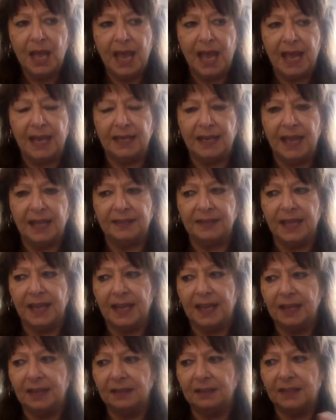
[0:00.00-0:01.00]
and, and
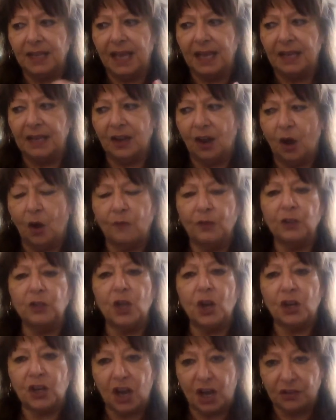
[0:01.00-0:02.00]
they, they
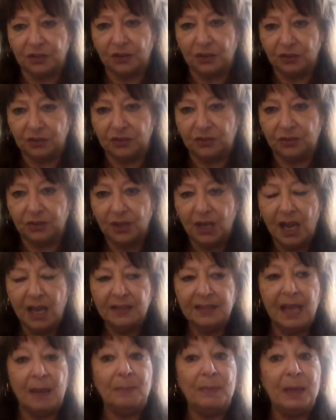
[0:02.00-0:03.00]
overlook others
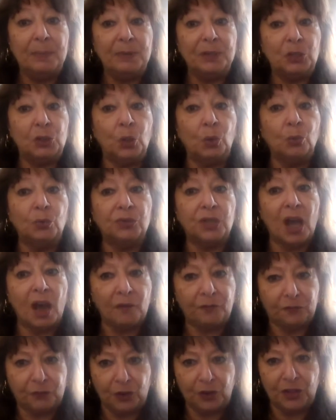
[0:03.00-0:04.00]
that may be too
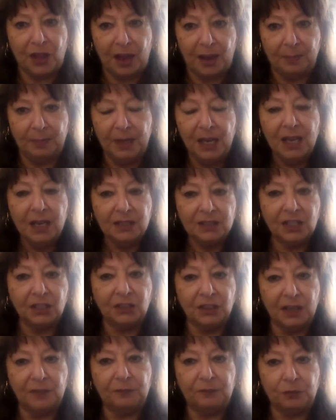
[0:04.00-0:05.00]
tough for them to
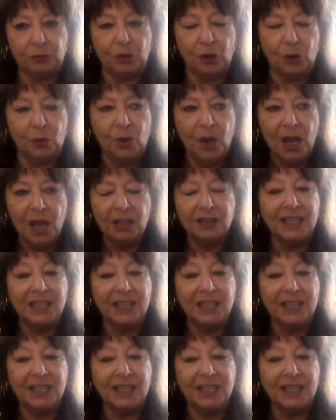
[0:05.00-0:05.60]
live through,